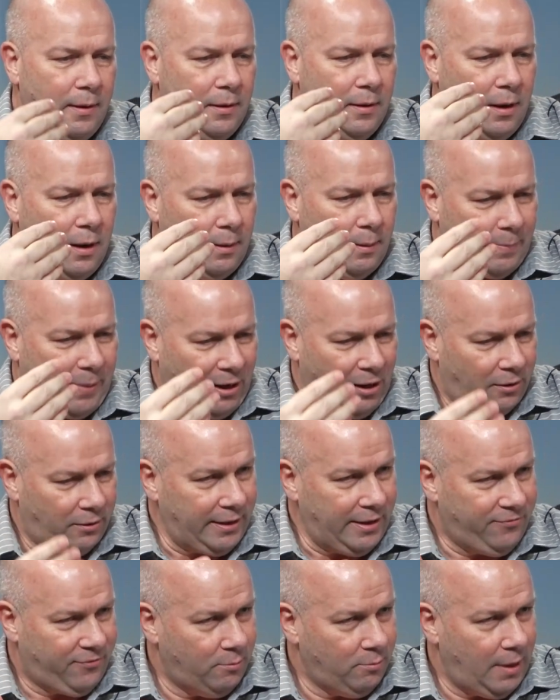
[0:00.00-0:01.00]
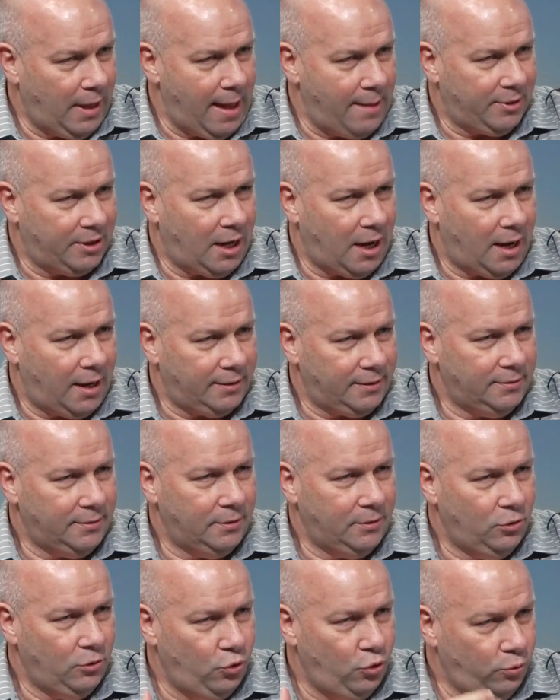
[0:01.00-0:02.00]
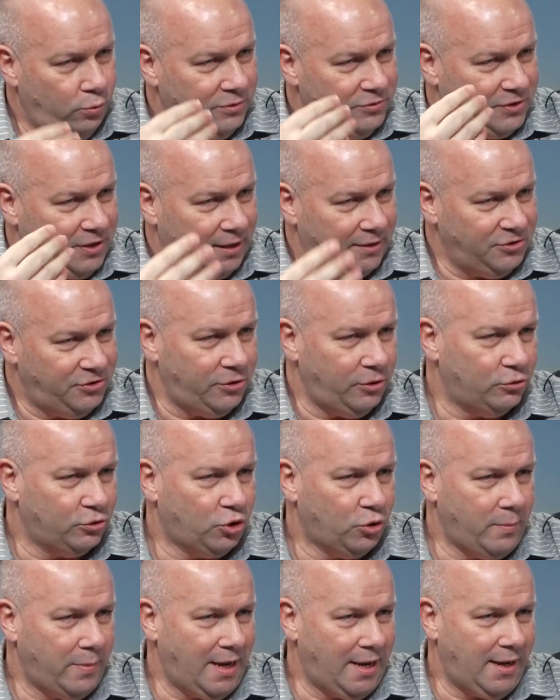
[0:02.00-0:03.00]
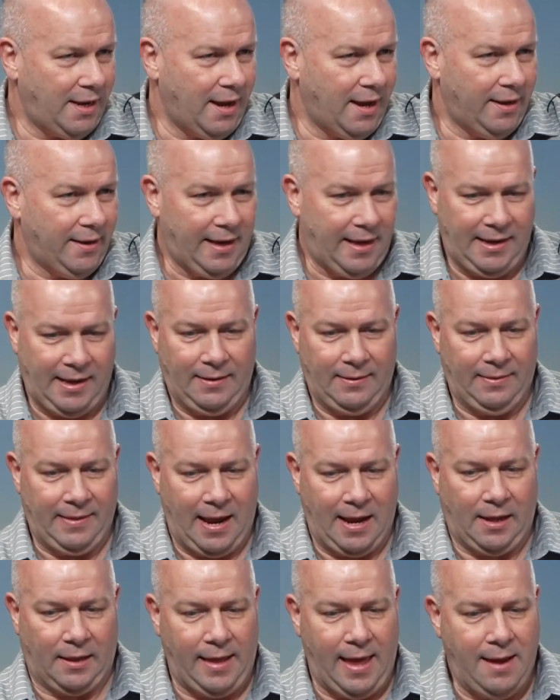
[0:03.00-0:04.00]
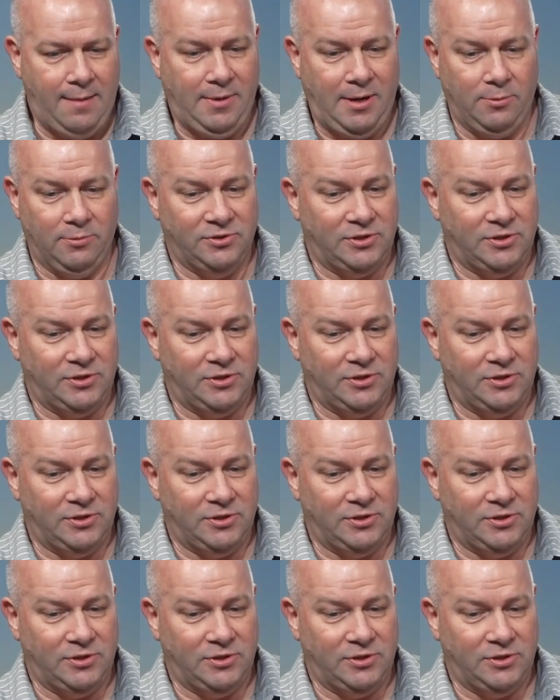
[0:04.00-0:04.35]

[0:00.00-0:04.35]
apparently from Lebanon, who was on social media, and they claimed he was